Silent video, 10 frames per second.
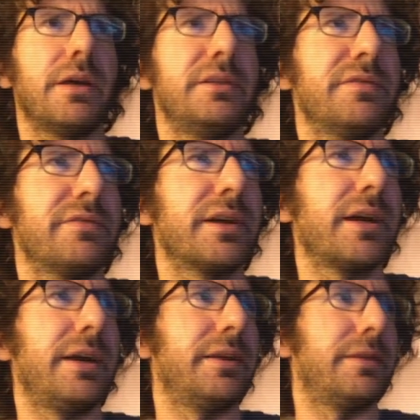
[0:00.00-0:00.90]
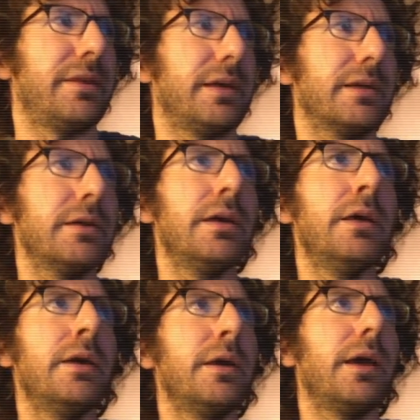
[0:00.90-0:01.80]
different kind of thing,
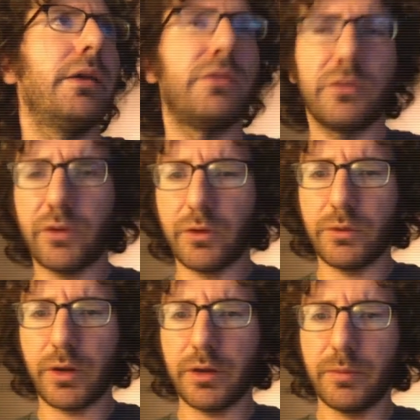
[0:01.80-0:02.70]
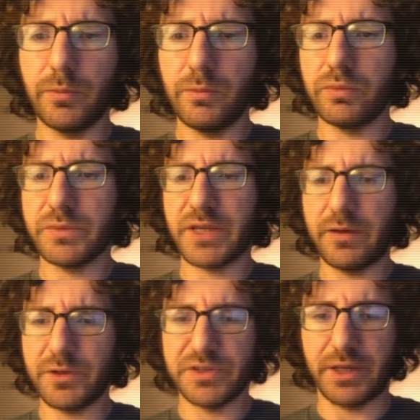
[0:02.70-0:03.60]
and so it's kind of
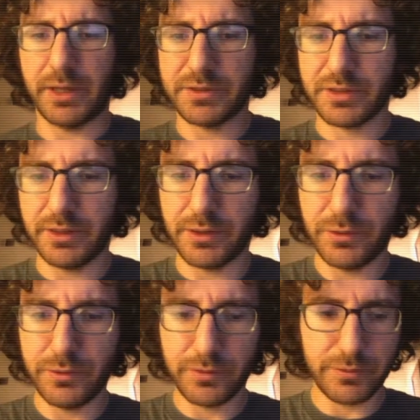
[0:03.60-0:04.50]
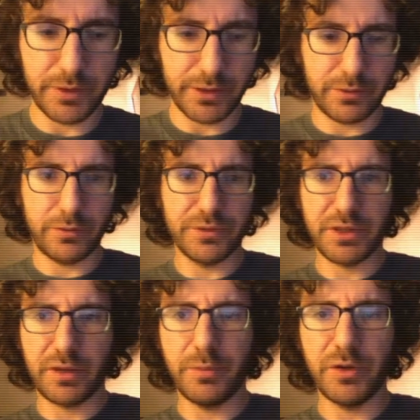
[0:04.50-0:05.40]
interesting to ask who's the
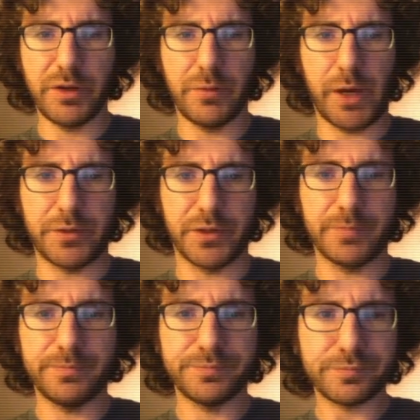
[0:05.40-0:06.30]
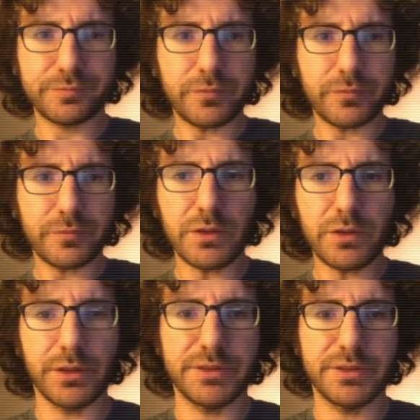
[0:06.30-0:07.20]
community around her.
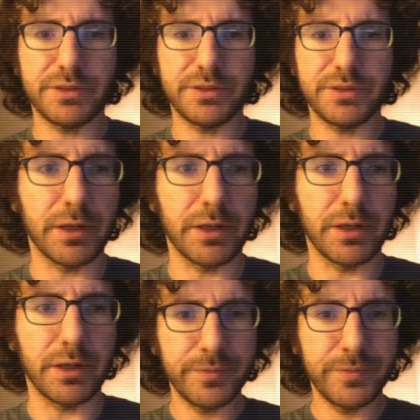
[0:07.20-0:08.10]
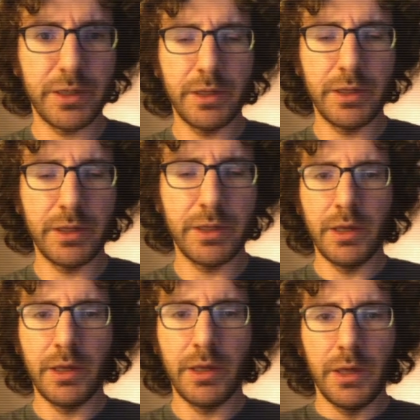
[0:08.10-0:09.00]
So let's take a look.
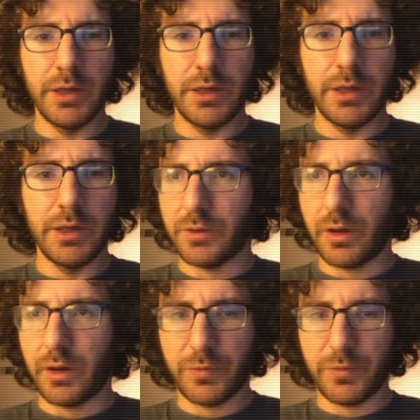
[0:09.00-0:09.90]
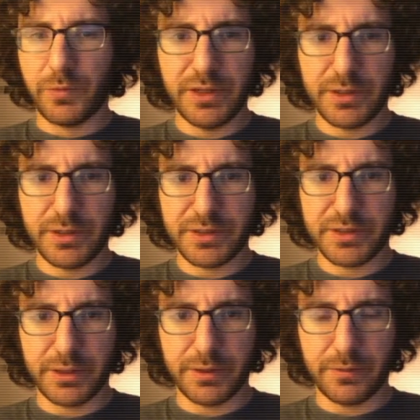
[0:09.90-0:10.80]
So what I did here is
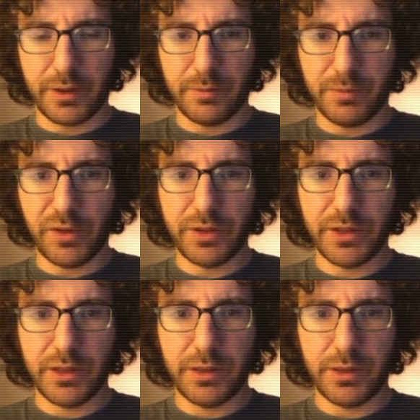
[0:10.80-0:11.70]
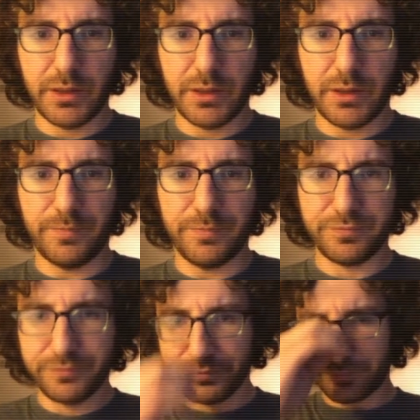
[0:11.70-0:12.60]
loaded in
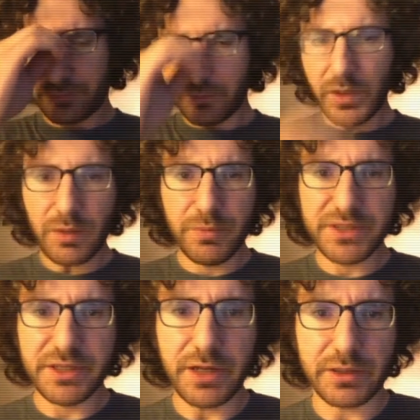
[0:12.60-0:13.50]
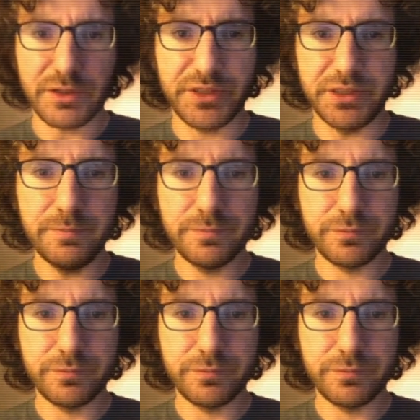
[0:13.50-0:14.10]
Busy Dr. T,